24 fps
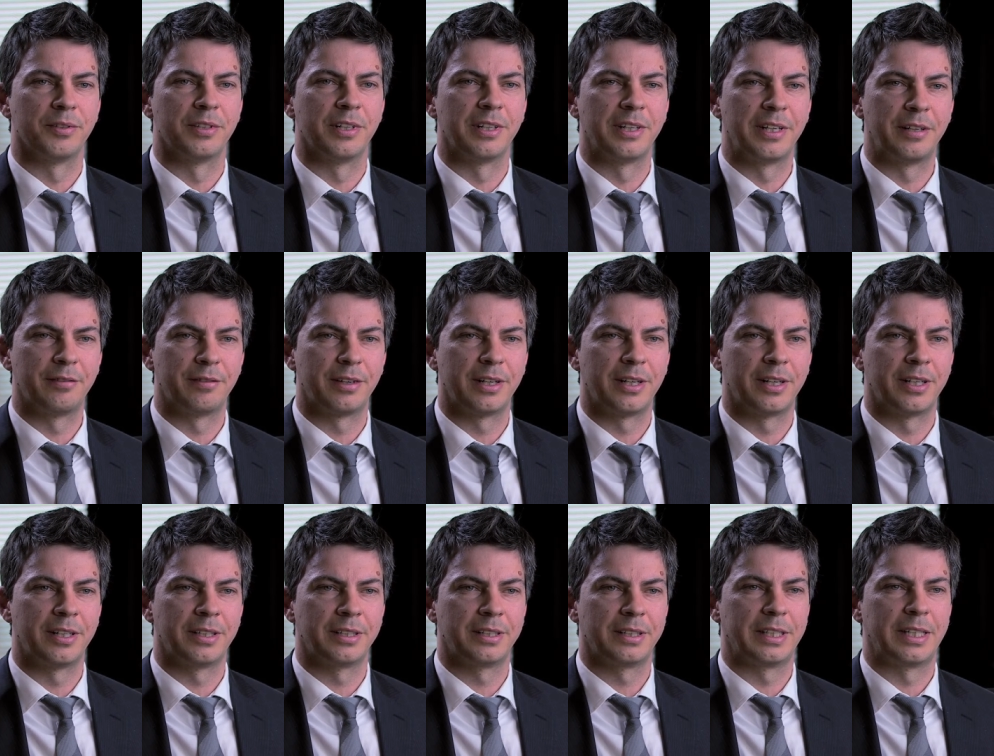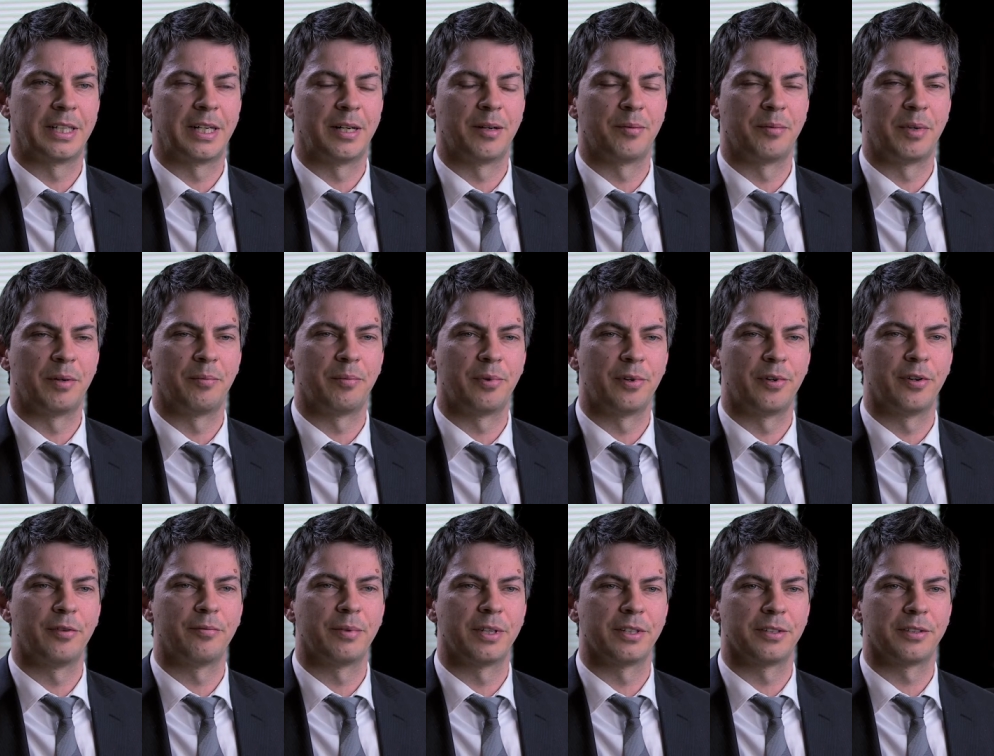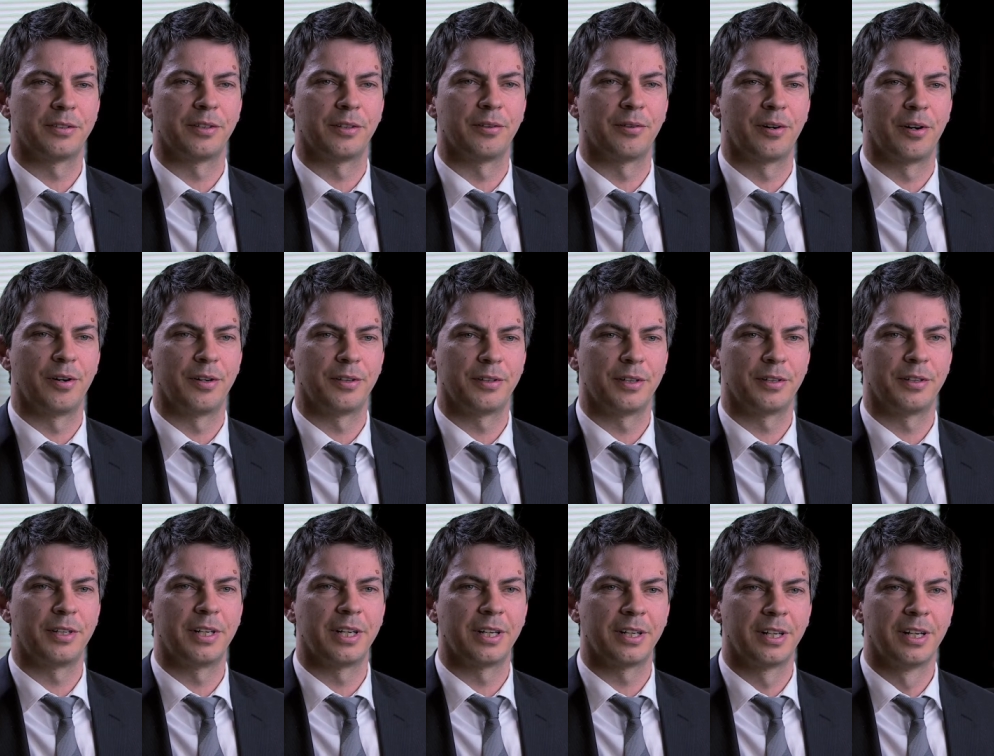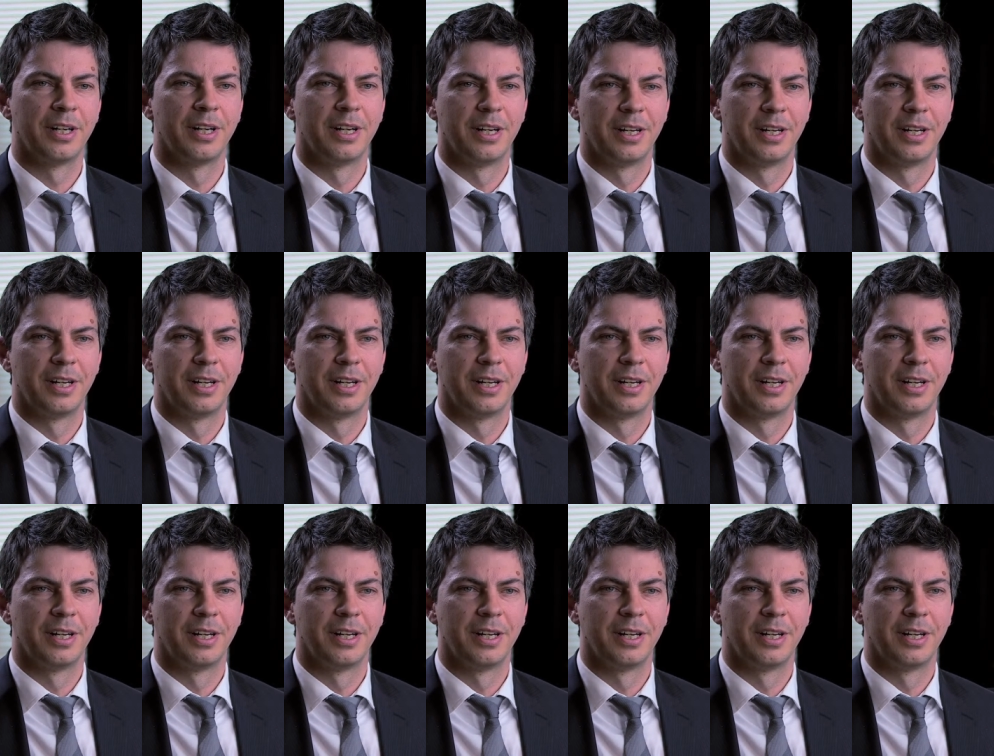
deliver improvements to growth. I think